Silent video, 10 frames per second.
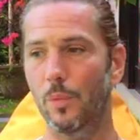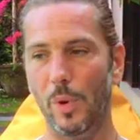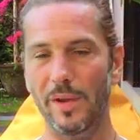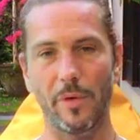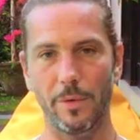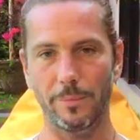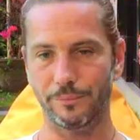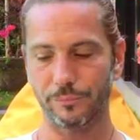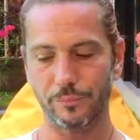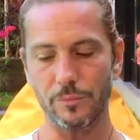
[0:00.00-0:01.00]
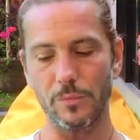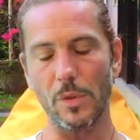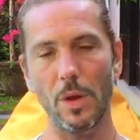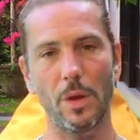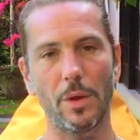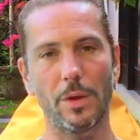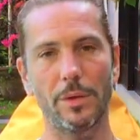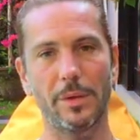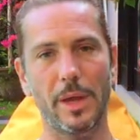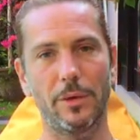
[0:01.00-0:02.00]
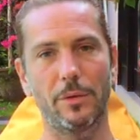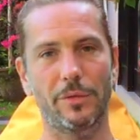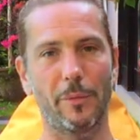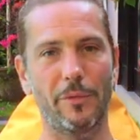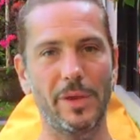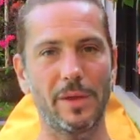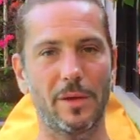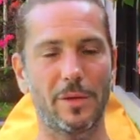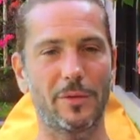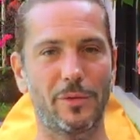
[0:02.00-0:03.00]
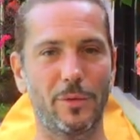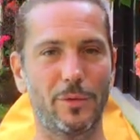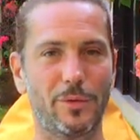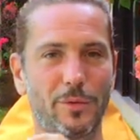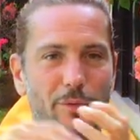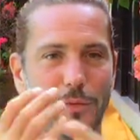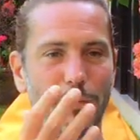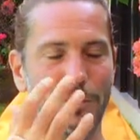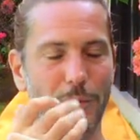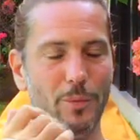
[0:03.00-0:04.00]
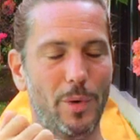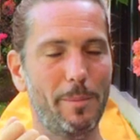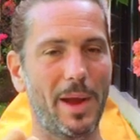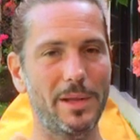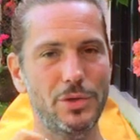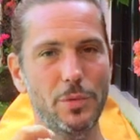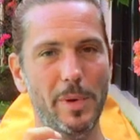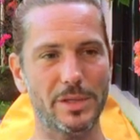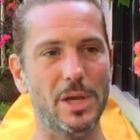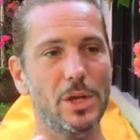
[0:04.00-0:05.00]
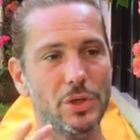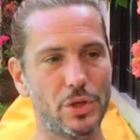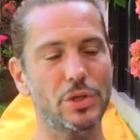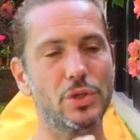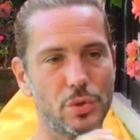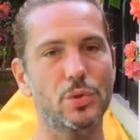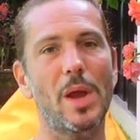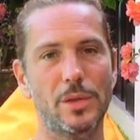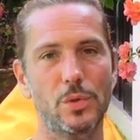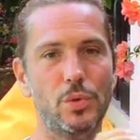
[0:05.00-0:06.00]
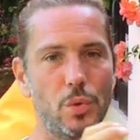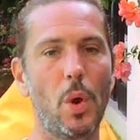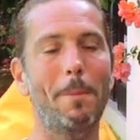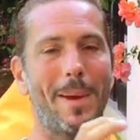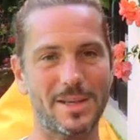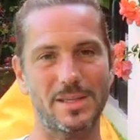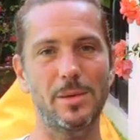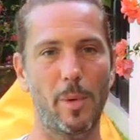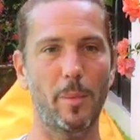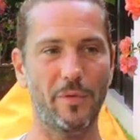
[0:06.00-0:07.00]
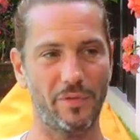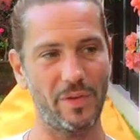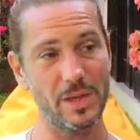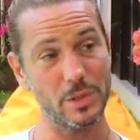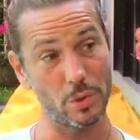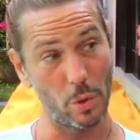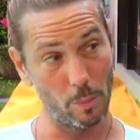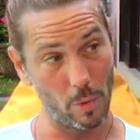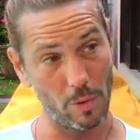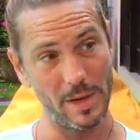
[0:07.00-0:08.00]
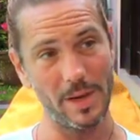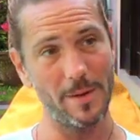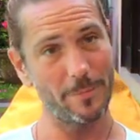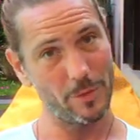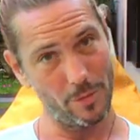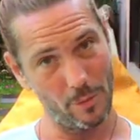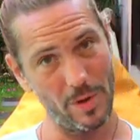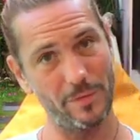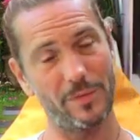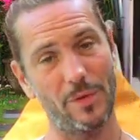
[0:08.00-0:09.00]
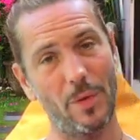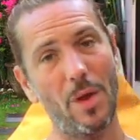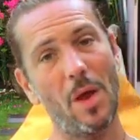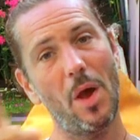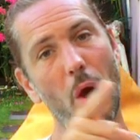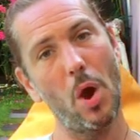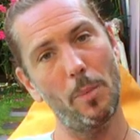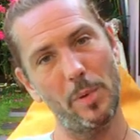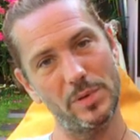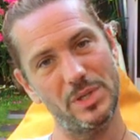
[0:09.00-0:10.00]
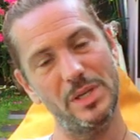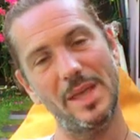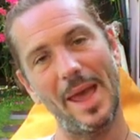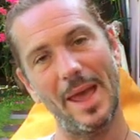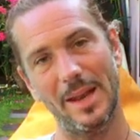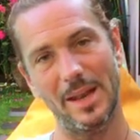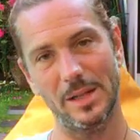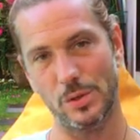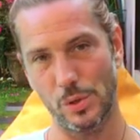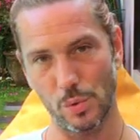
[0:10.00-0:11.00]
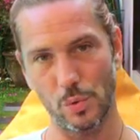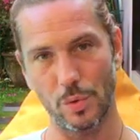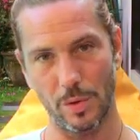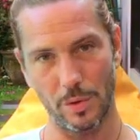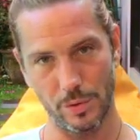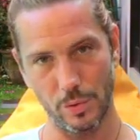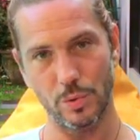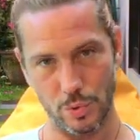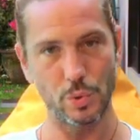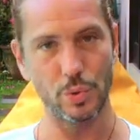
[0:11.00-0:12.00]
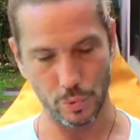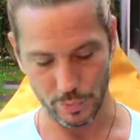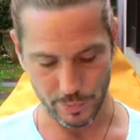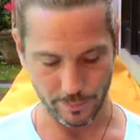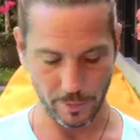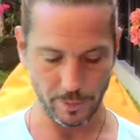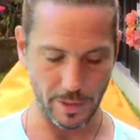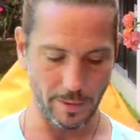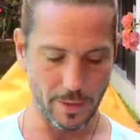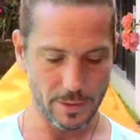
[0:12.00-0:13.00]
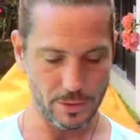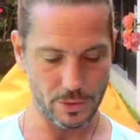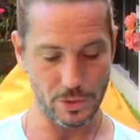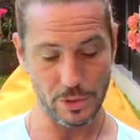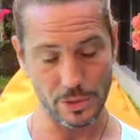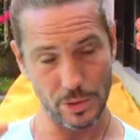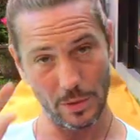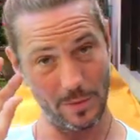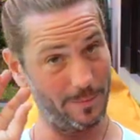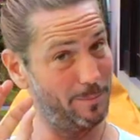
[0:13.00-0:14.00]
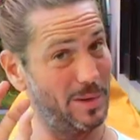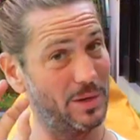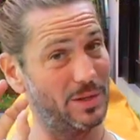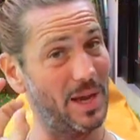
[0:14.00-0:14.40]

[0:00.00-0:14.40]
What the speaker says: whatever You can do something to remind you, but just to try to do a maximum of things normally with the opposite hand that you used to use. Okay, this is because